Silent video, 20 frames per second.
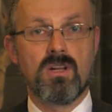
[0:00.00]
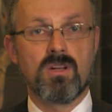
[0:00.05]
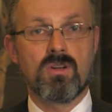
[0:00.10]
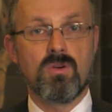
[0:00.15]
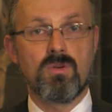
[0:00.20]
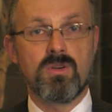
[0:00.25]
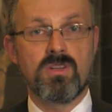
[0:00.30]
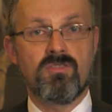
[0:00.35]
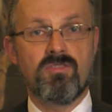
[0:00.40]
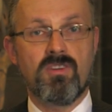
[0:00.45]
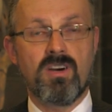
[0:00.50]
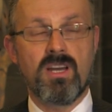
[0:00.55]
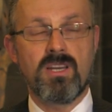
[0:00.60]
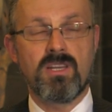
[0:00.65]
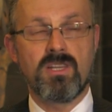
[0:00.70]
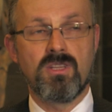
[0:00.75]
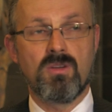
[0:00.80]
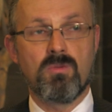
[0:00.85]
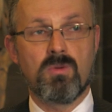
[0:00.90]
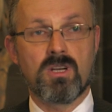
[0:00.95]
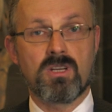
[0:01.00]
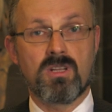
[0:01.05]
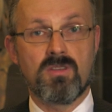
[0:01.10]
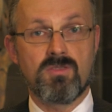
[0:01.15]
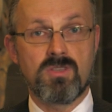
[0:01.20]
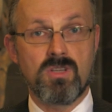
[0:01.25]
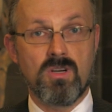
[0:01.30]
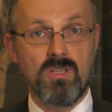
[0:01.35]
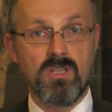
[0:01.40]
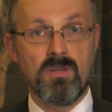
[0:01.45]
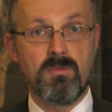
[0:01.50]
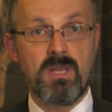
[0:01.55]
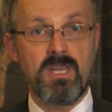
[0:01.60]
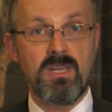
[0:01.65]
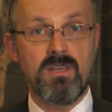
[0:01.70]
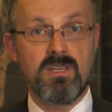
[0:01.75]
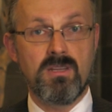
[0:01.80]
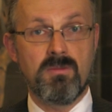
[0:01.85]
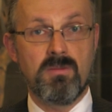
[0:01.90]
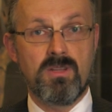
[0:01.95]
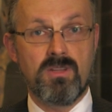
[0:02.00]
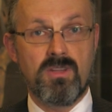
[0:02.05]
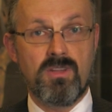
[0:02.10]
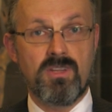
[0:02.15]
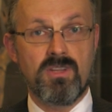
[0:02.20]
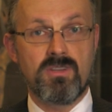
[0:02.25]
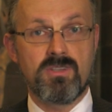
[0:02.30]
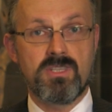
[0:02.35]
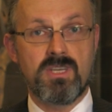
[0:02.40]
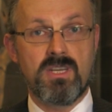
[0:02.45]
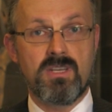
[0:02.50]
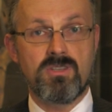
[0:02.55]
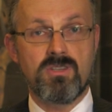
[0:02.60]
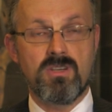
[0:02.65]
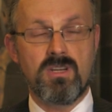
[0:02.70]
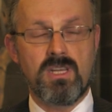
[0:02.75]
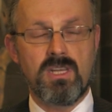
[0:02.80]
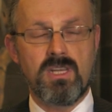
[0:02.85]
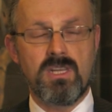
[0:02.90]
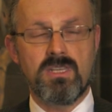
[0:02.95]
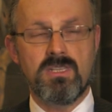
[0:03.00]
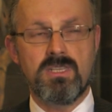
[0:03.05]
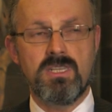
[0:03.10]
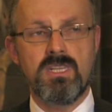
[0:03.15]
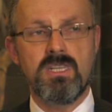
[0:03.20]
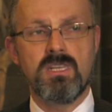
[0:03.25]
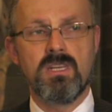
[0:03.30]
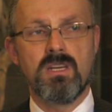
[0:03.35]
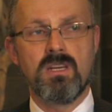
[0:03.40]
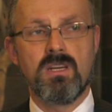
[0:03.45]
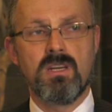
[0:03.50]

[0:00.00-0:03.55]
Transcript: codified in the work of Ptolemy in about the 3rd century AD,